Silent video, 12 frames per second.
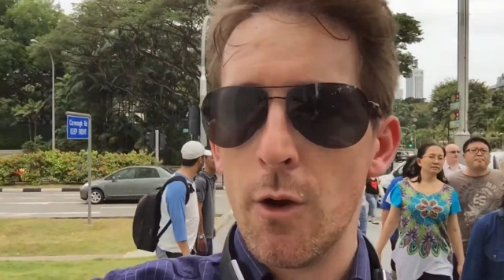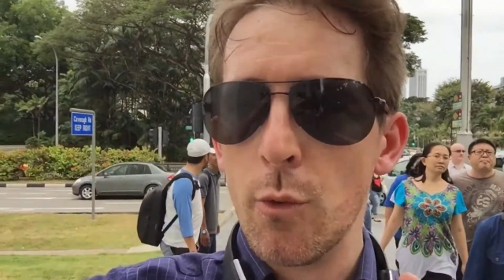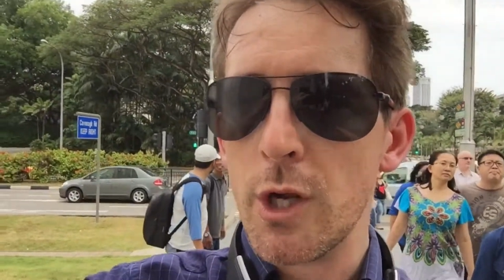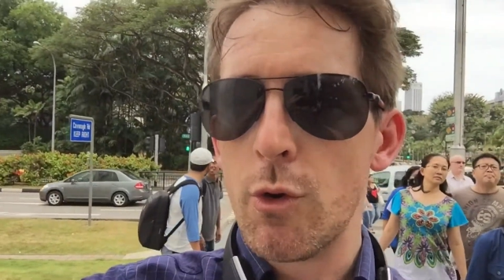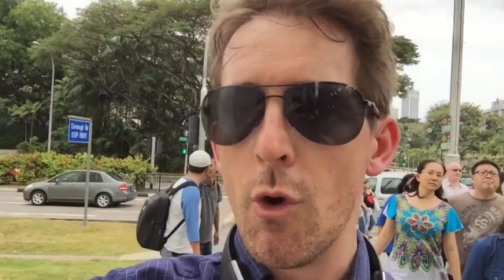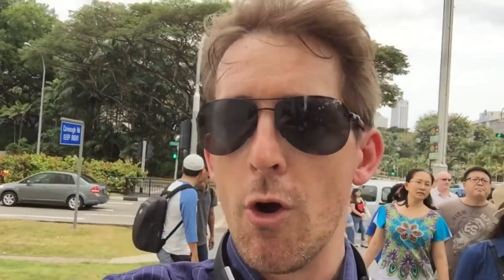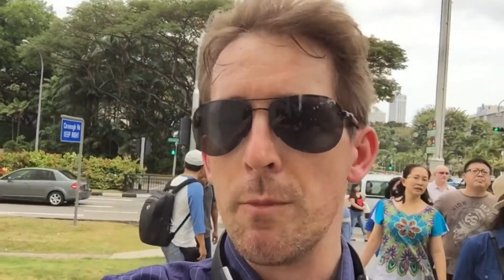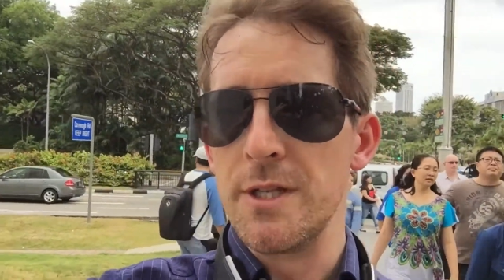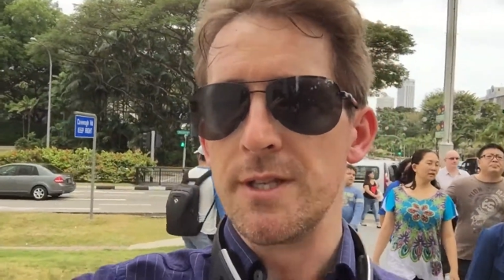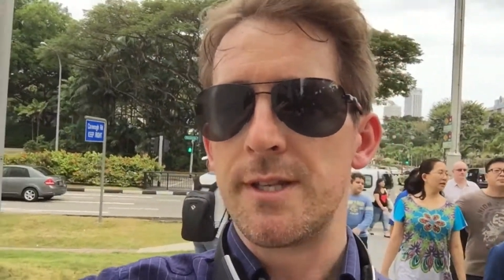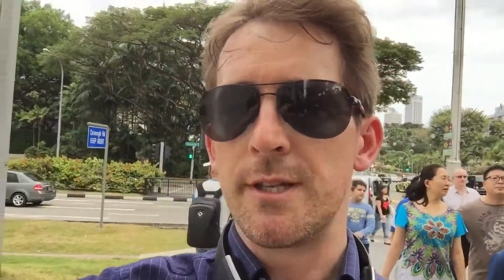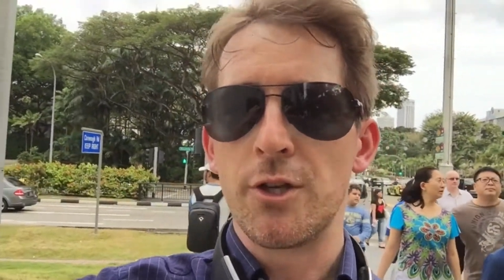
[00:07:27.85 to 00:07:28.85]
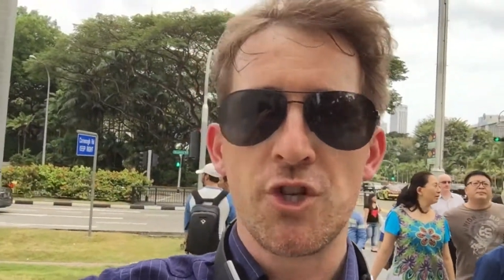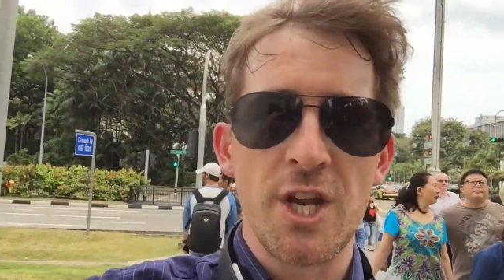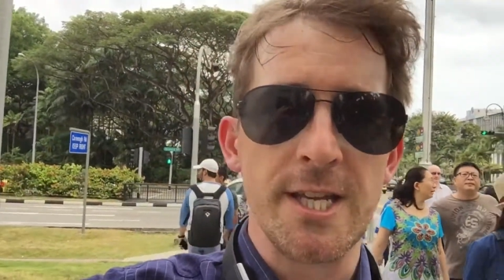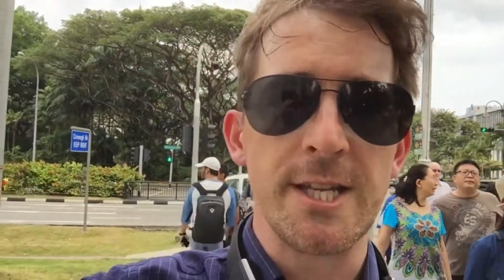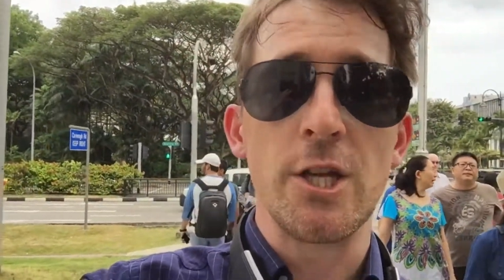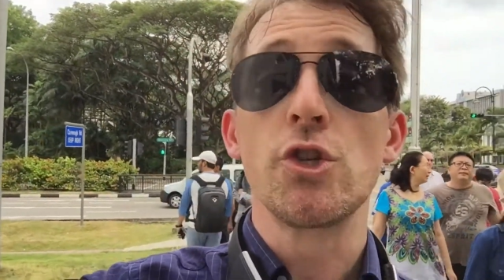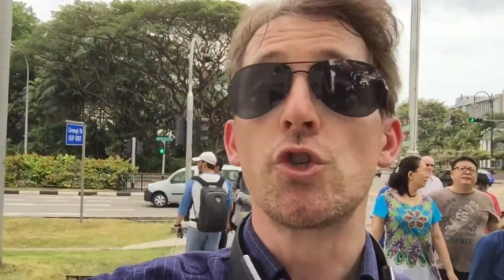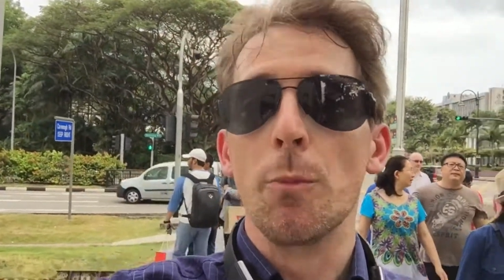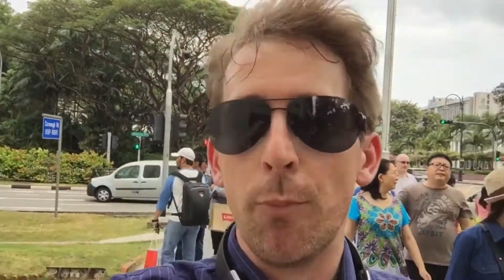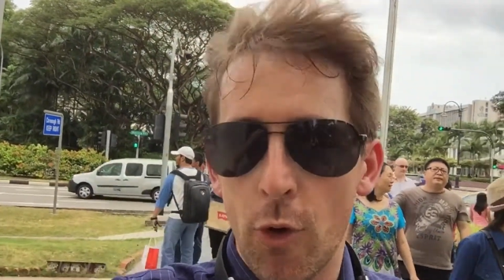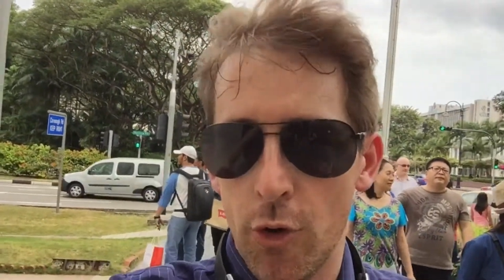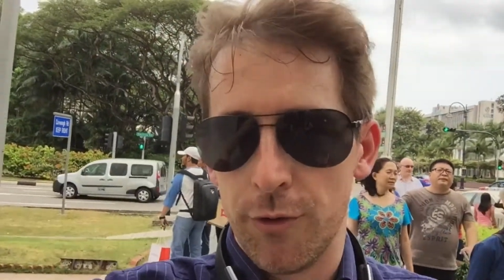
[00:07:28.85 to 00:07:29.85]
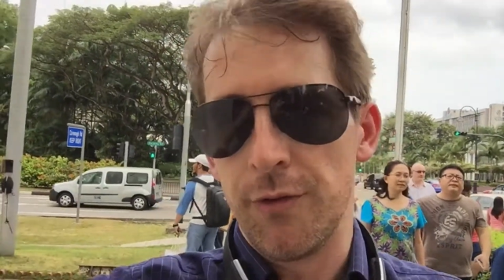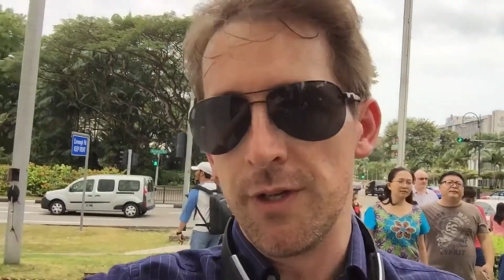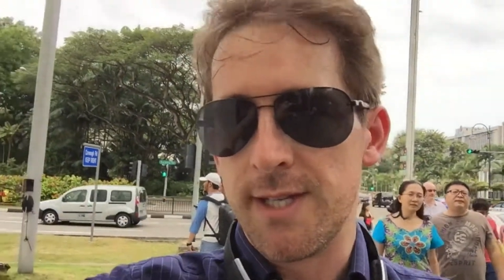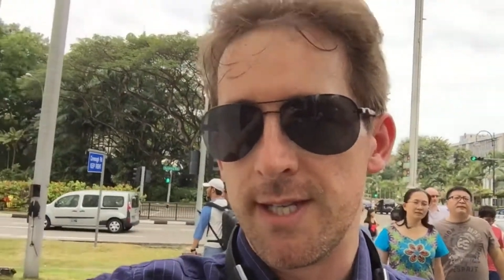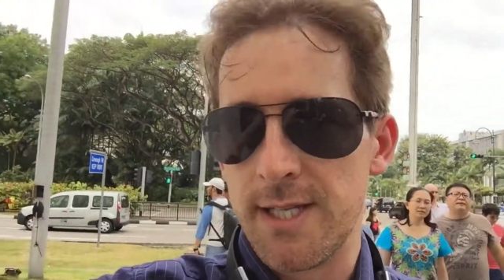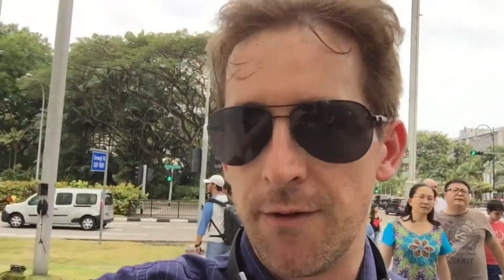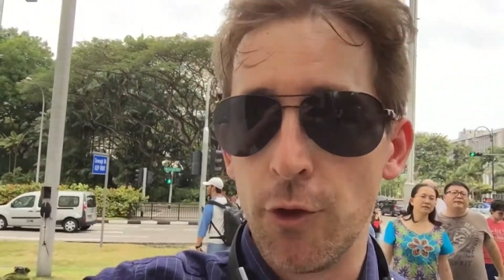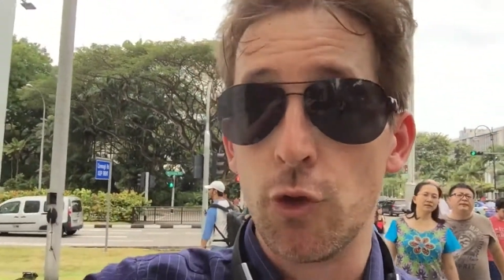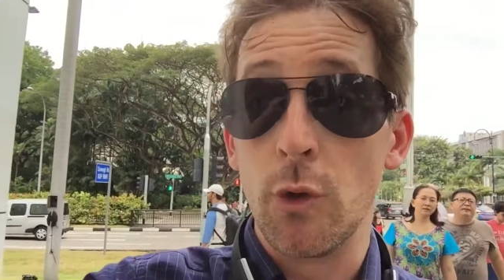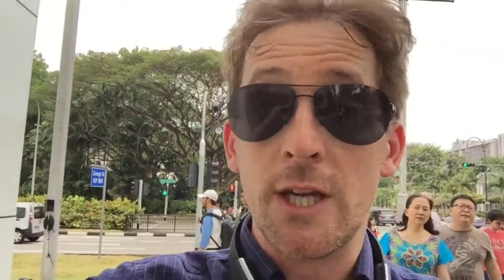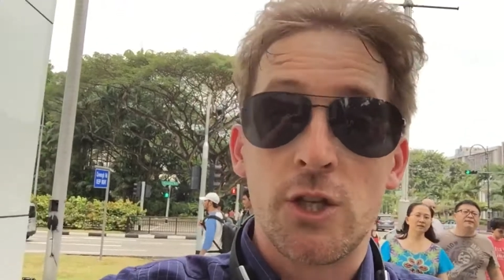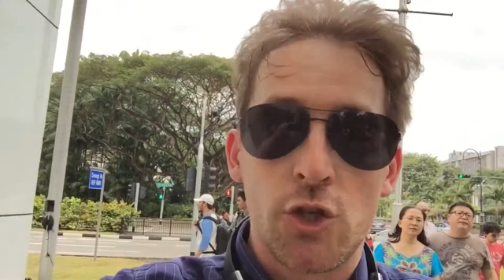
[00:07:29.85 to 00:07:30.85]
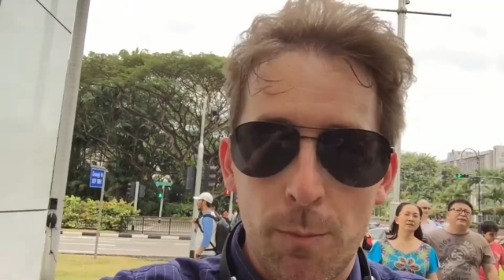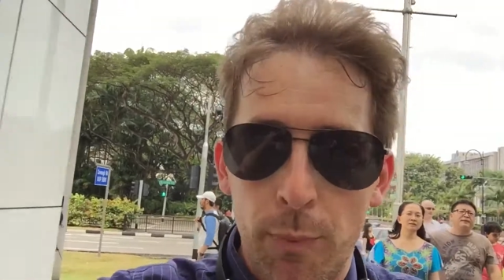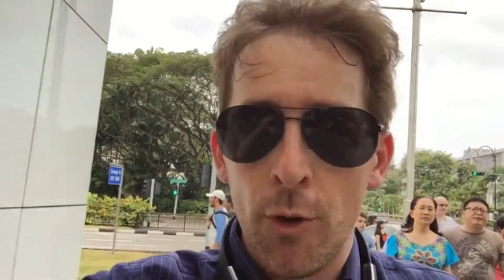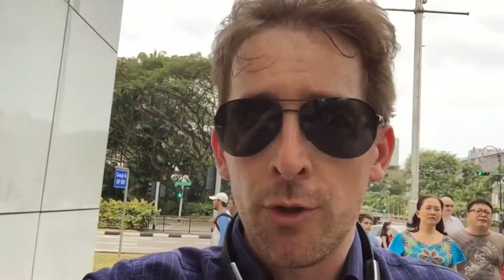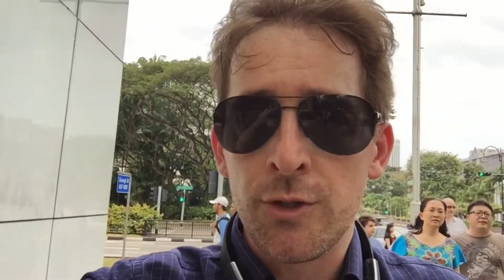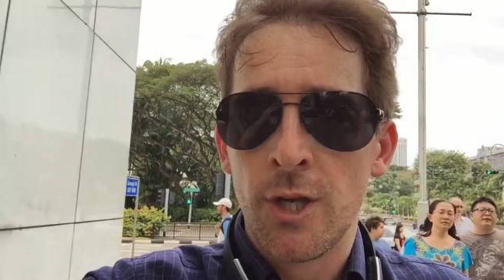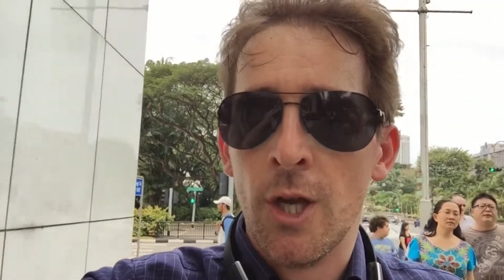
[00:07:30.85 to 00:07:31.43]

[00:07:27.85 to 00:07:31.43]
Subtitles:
requirements, such as support, for instance. If you're doing support,